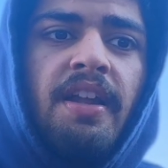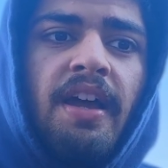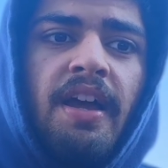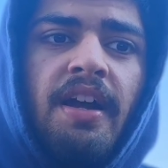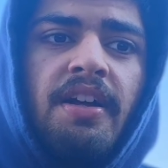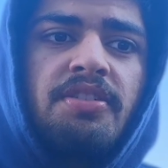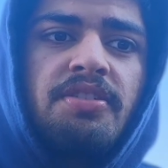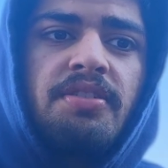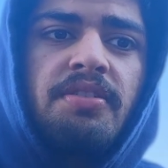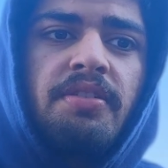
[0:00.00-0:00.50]

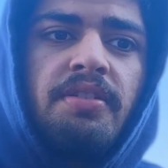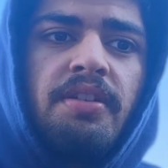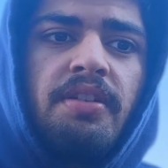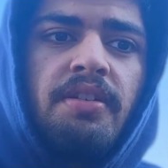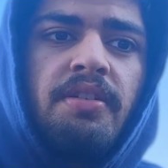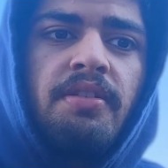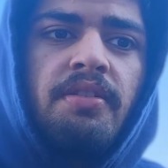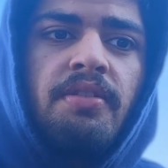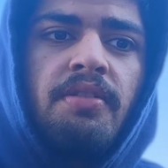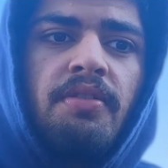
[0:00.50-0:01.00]
actually
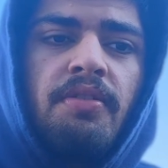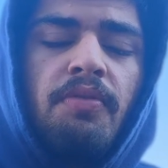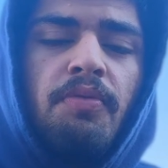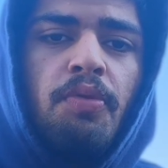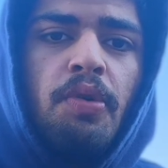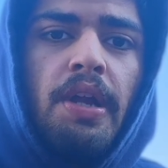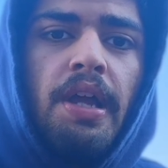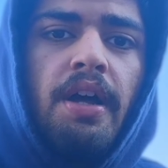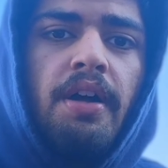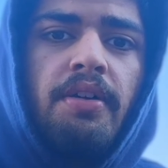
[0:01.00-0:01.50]

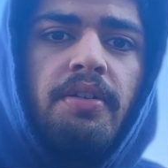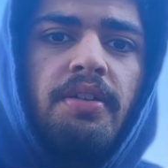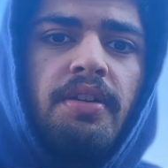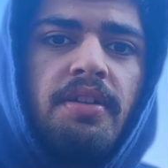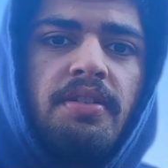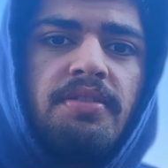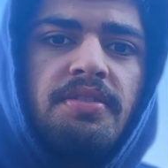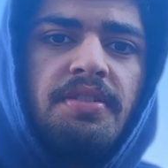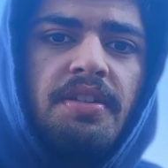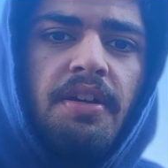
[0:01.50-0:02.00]
reality
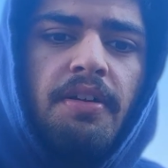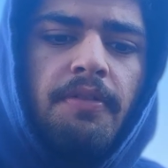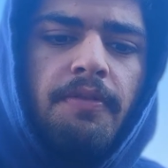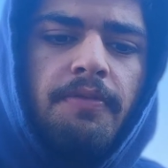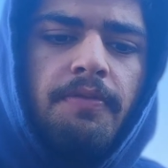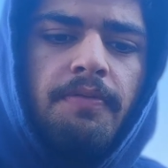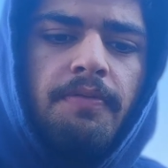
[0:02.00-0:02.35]
itself.